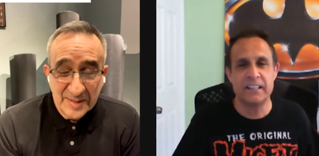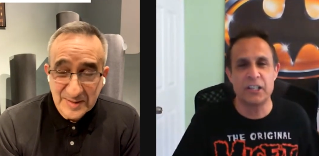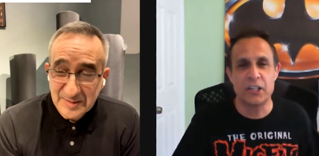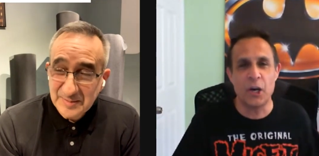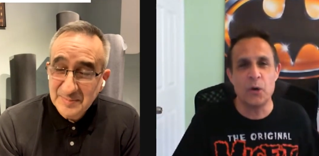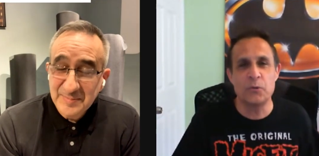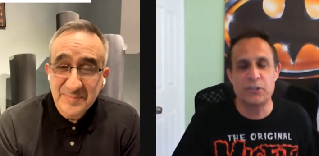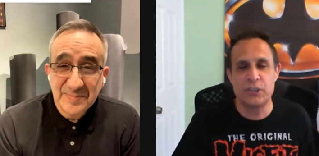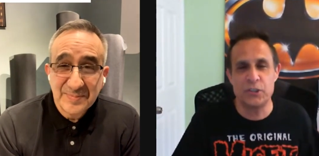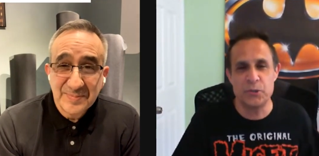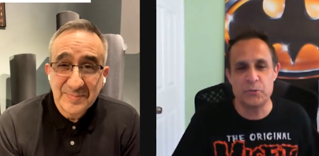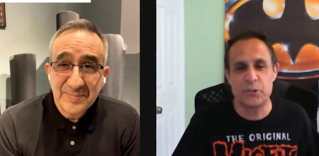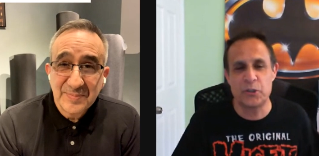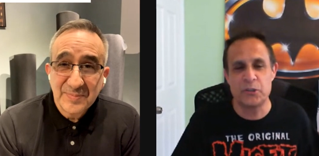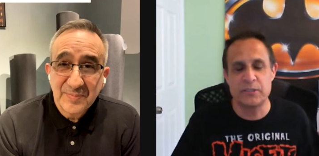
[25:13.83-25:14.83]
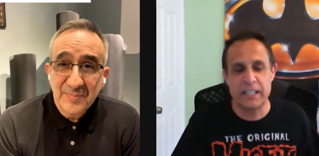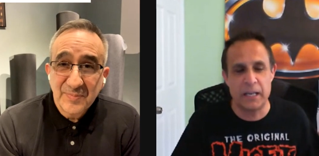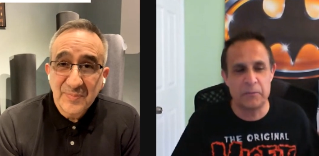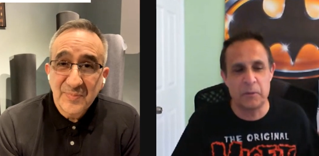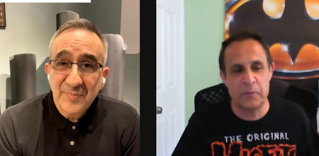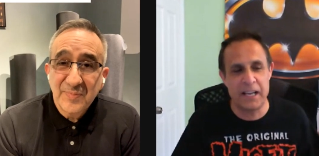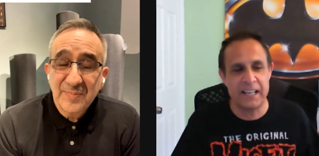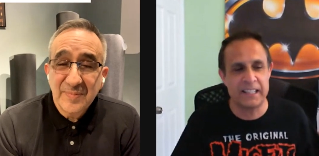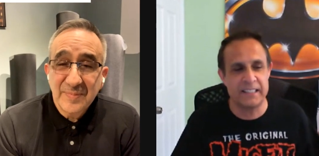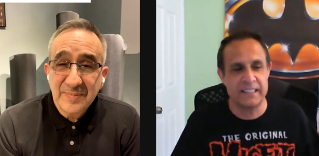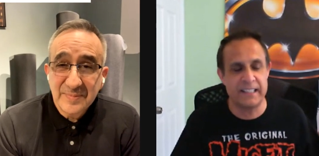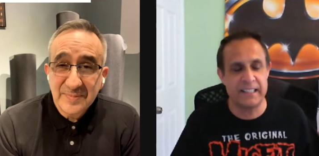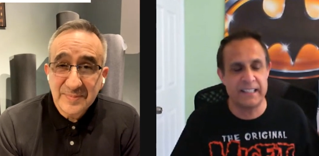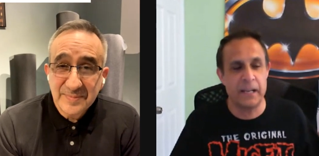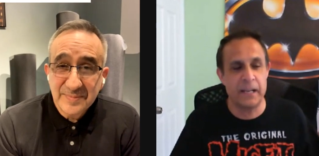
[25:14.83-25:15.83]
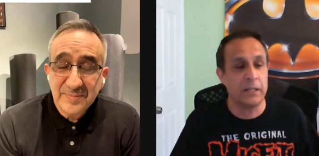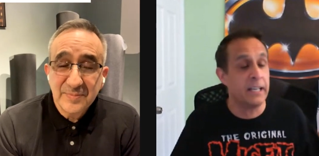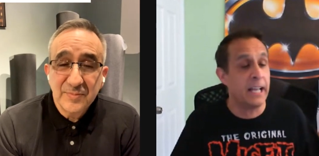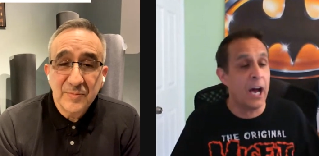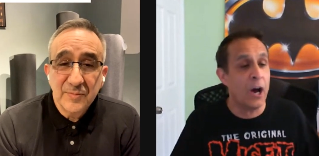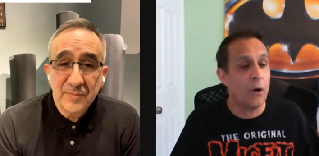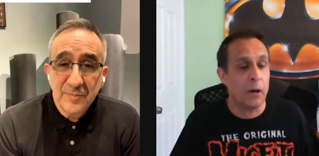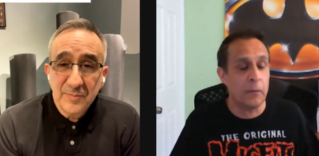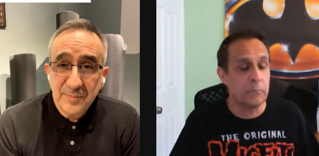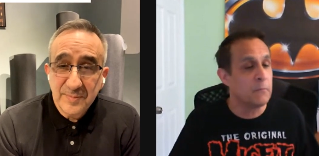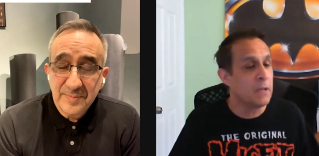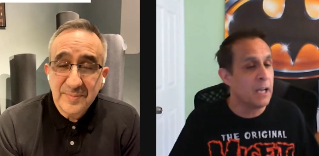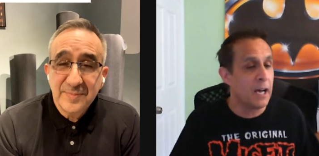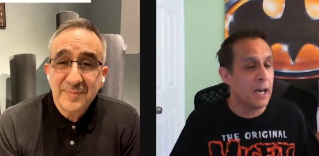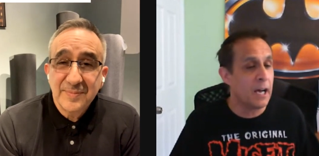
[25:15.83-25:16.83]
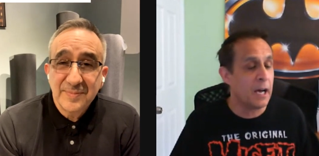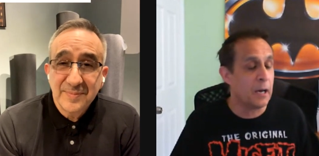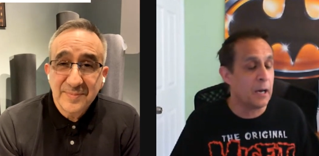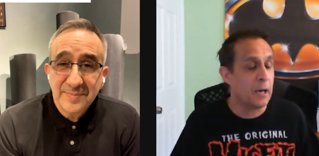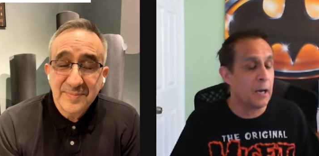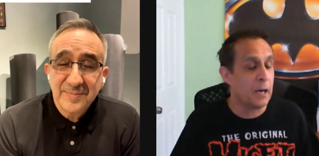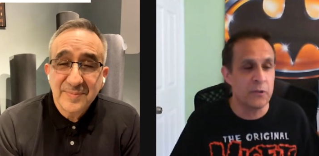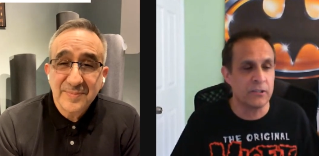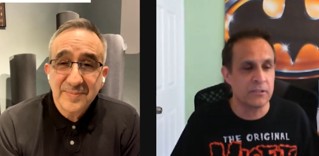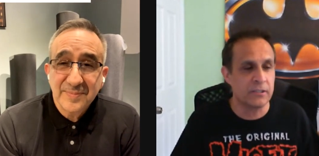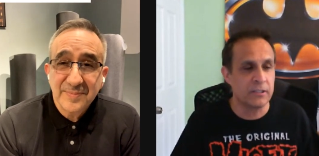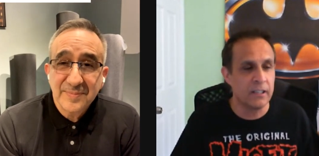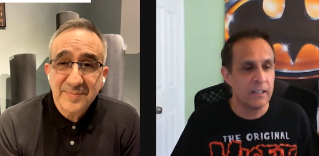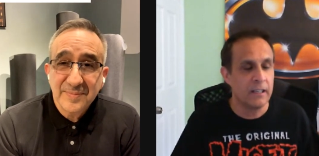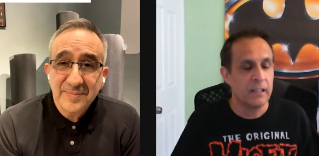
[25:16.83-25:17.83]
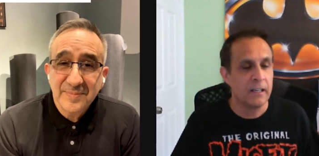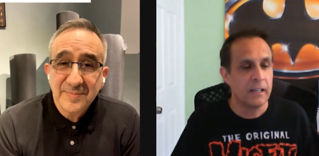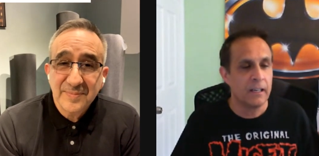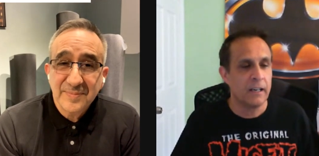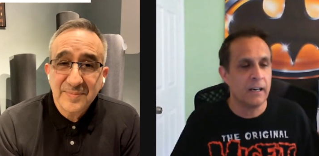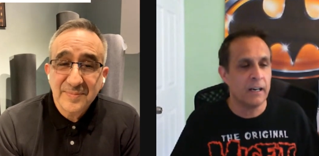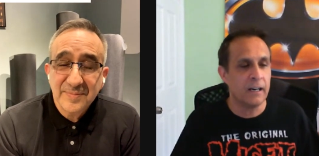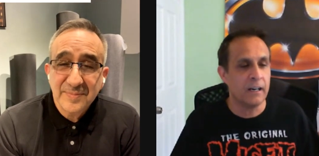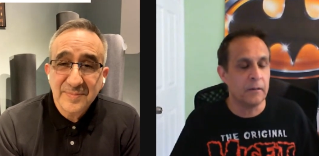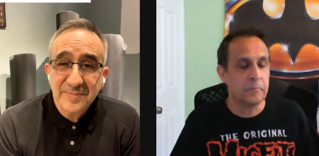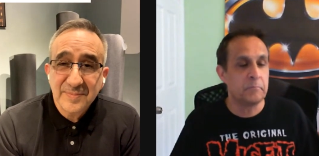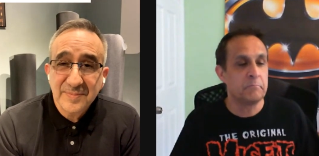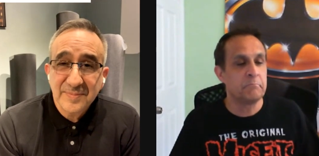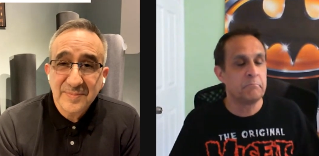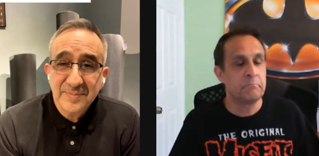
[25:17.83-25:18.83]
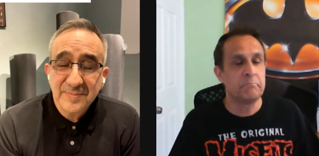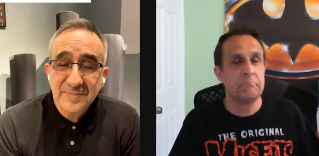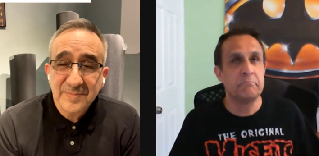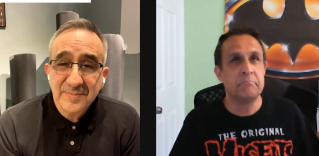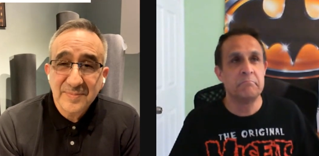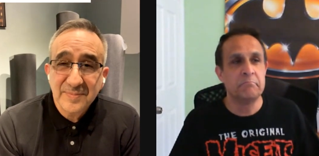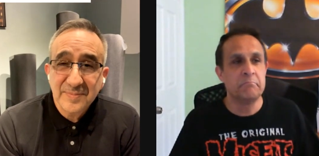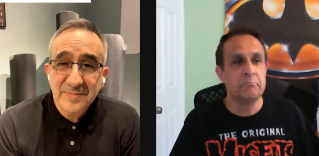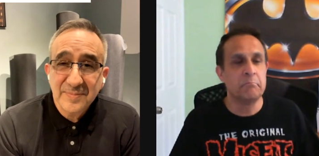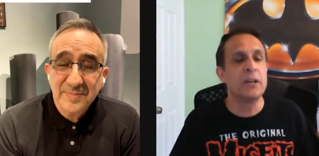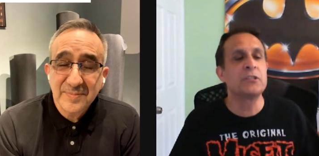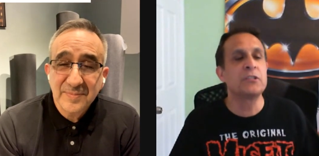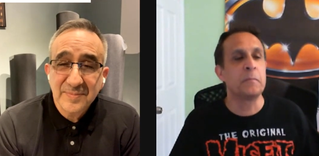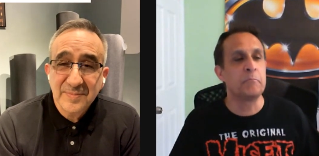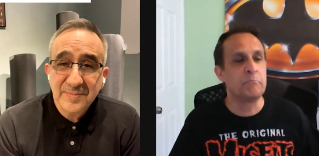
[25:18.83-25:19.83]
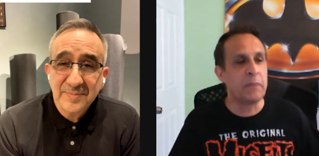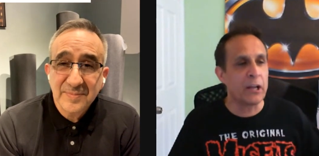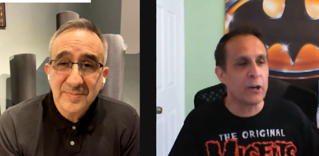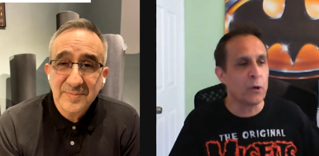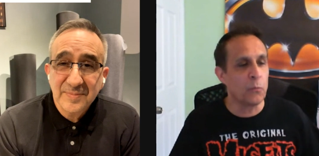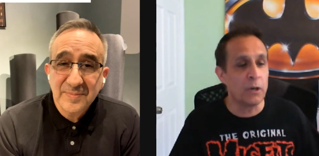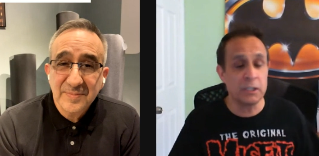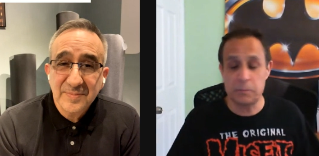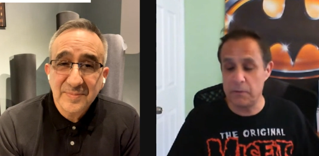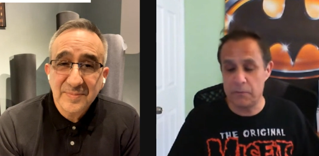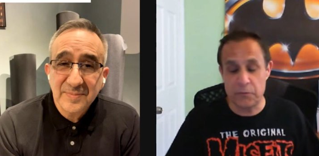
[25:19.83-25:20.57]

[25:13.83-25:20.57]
Speaker 1: the go-to turntable back in the day. But now I'm I'm sure there's uh, much better ones.